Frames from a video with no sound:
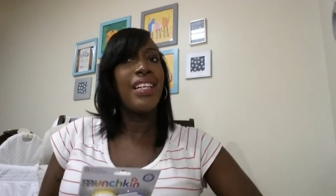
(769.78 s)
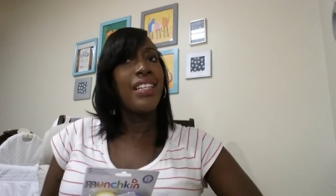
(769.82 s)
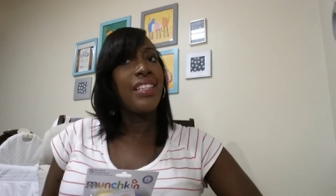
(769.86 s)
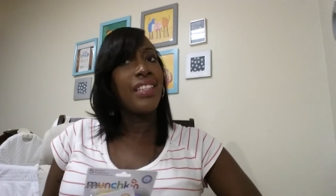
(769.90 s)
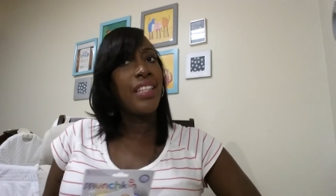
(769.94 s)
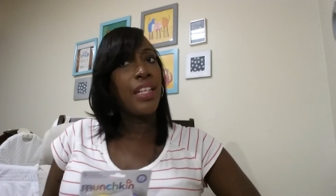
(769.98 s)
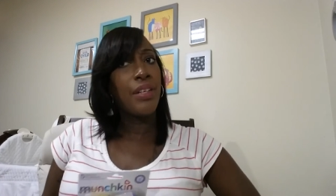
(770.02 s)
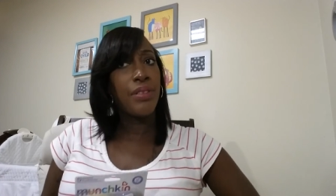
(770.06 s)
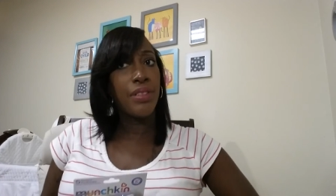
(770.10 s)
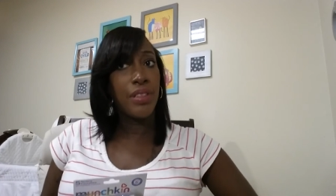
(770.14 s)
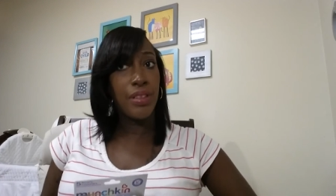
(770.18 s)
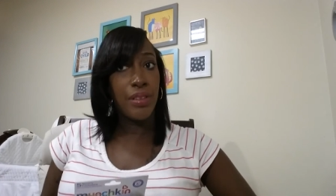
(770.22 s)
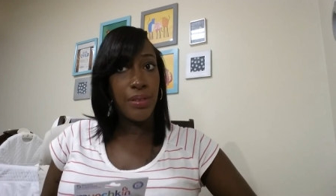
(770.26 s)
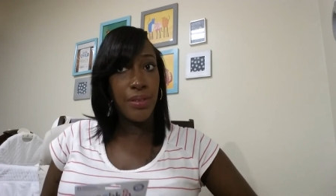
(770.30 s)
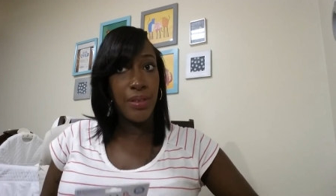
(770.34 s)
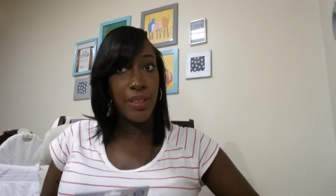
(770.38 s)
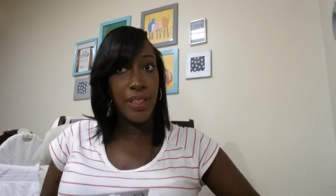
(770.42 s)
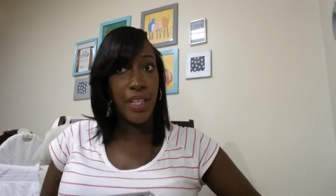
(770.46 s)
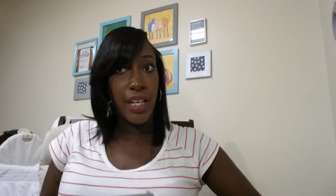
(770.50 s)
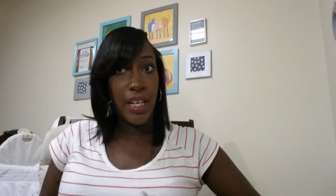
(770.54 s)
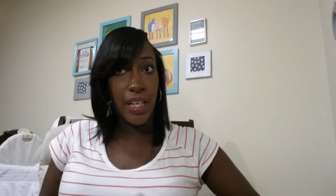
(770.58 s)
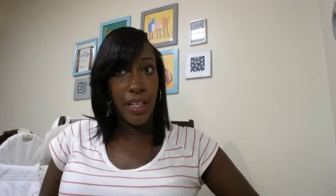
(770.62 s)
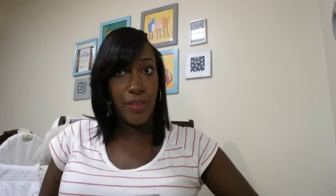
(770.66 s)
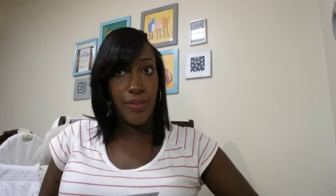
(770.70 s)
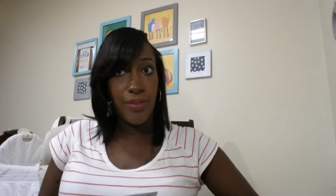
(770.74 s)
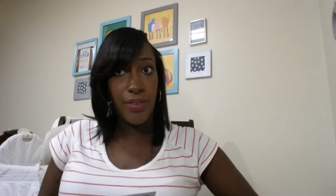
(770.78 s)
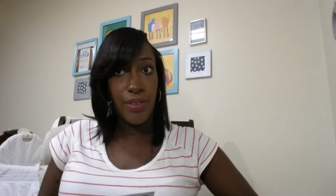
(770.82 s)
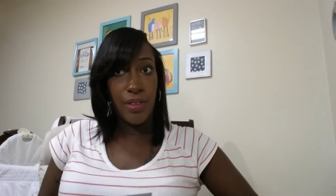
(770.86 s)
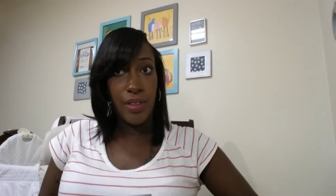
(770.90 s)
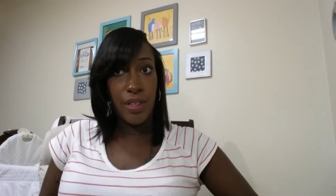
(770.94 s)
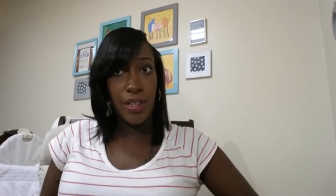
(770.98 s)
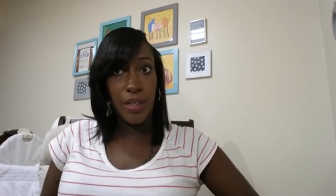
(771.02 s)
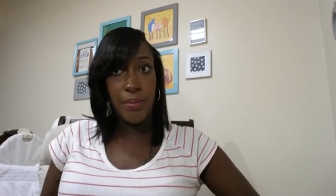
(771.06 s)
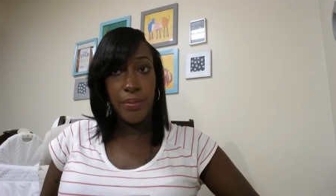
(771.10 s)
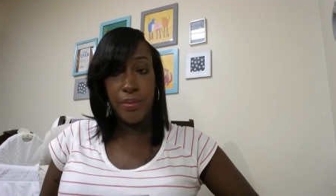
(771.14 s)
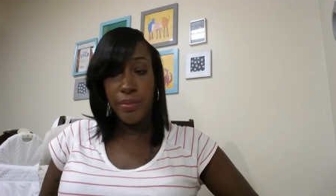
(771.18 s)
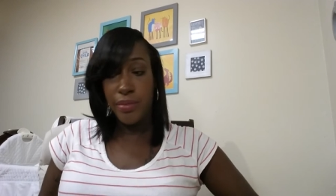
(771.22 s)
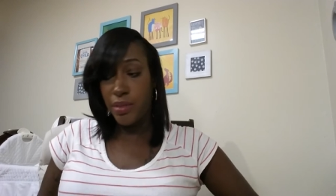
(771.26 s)
think they were three eighty four.
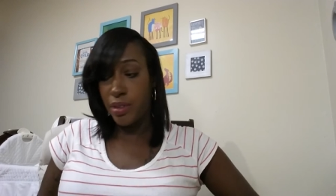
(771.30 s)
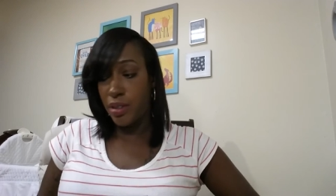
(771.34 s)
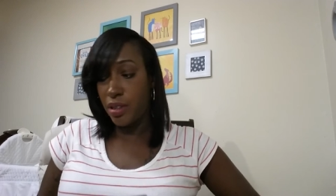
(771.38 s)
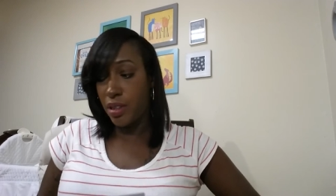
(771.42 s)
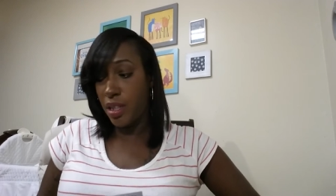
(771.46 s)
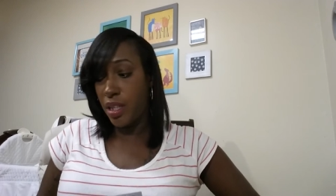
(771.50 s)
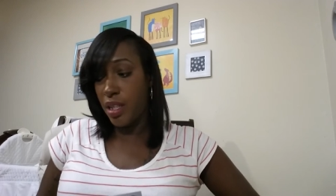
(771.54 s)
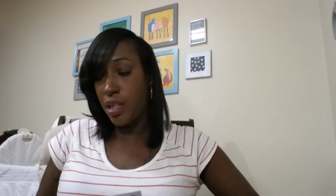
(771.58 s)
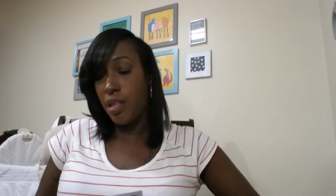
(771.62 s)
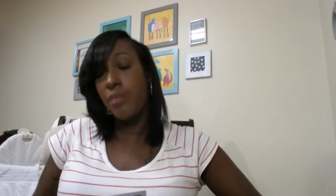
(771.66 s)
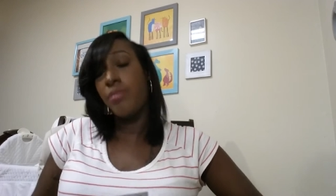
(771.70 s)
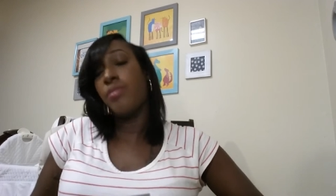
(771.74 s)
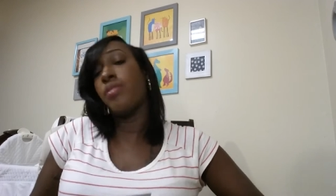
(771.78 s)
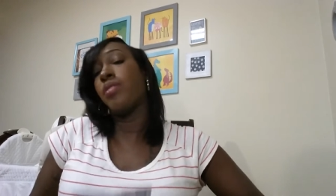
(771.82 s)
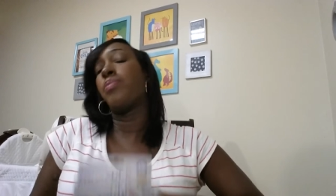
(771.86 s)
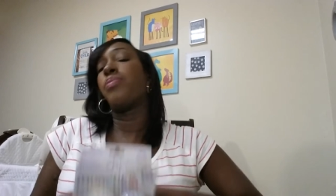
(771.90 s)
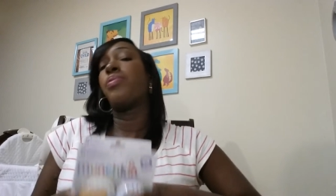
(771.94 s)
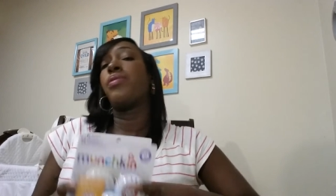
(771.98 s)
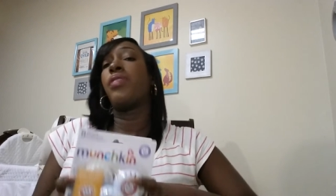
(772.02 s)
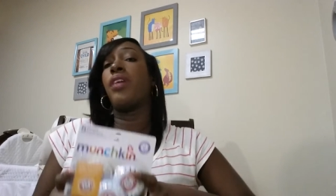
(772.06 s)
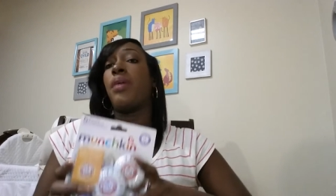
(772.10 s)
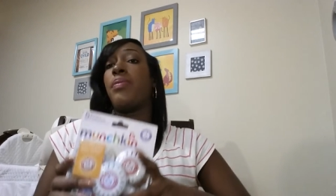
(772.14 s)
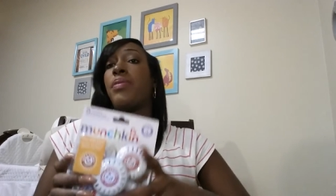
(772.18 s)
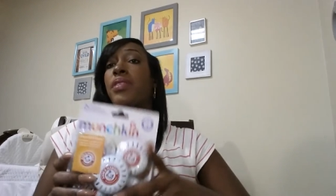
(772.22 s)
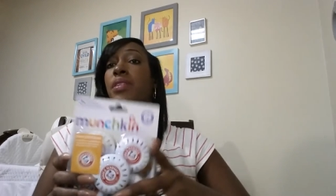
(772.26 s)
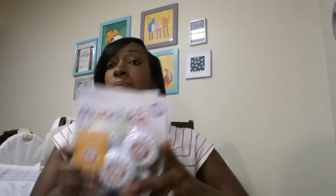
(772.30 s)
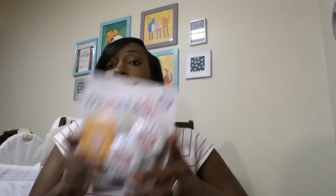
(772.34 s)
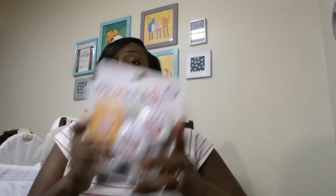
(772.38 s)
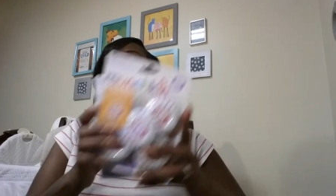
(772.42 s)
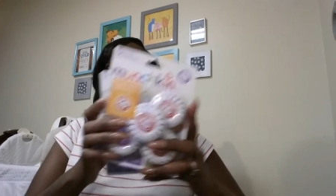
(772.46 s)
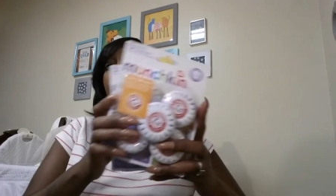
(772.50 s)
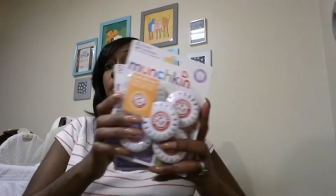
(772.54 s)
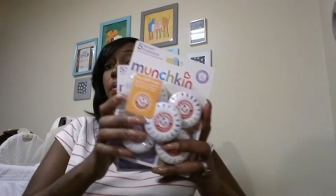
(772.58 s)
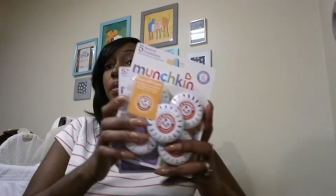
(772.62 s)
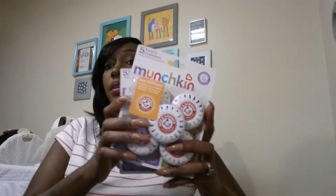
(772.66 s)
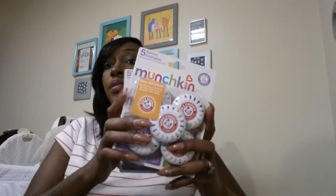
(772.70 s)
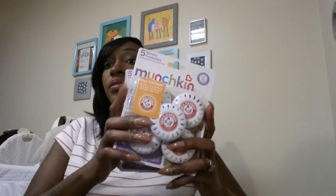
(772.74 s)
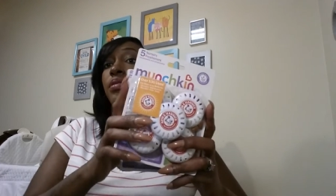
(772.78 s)
I'm I don't want to promise, but
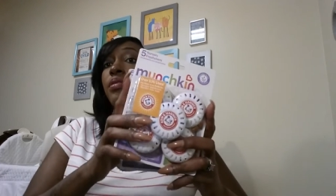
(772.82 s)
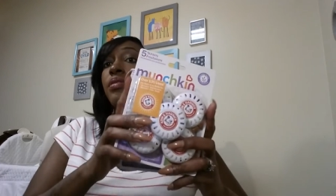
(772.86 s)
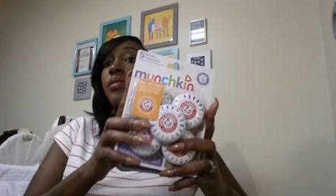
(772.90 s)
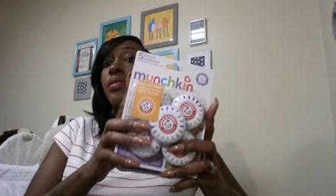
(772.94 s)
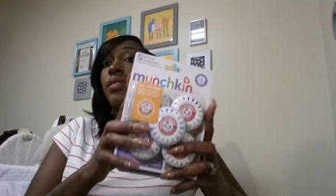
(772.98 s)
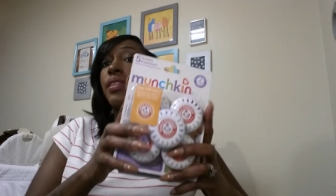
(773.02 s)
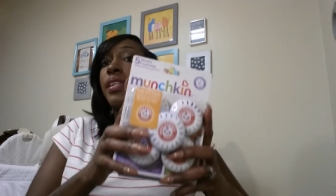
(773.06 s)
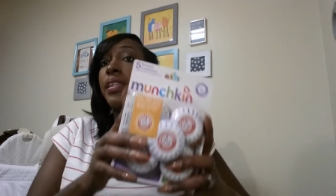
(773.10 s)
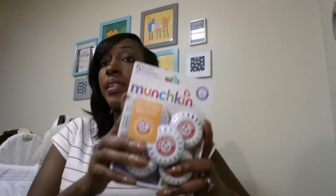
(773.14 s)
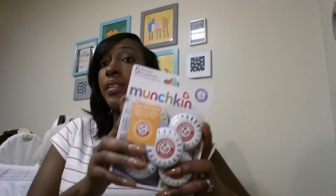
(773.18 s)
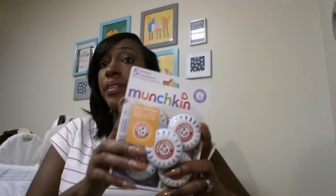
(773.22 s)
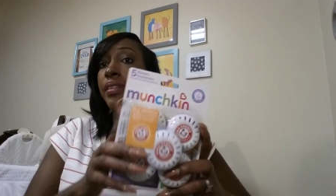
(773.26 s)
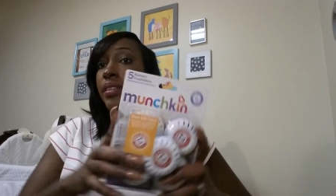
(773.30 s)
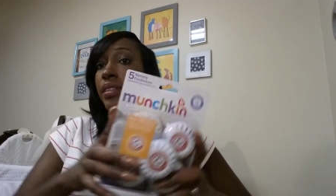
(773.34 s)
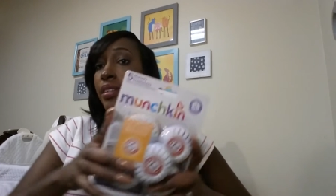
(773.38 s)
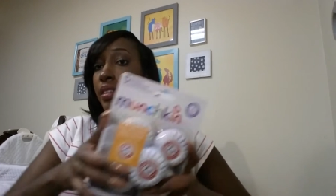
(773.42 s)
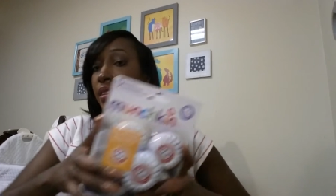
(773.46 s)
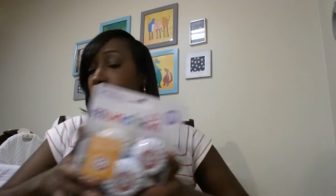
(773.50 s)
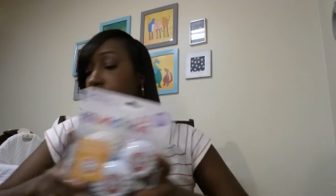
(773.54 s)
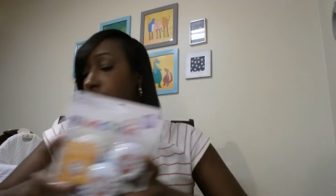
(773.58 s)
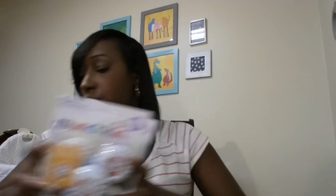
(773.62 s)
they were on clearance.